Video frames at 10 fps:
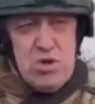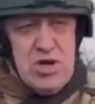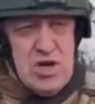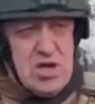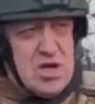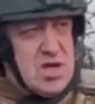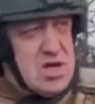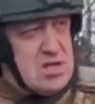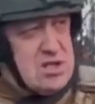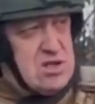even good at
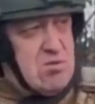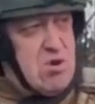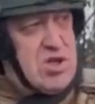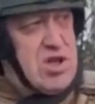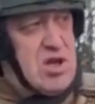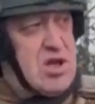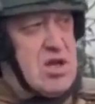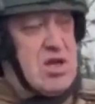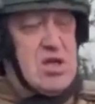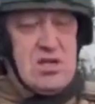your jobs. Ing, ing,
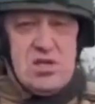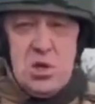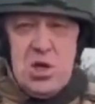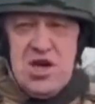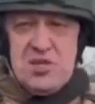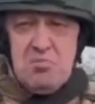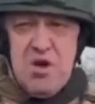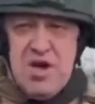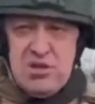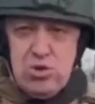ing, ing. No, but
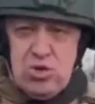he was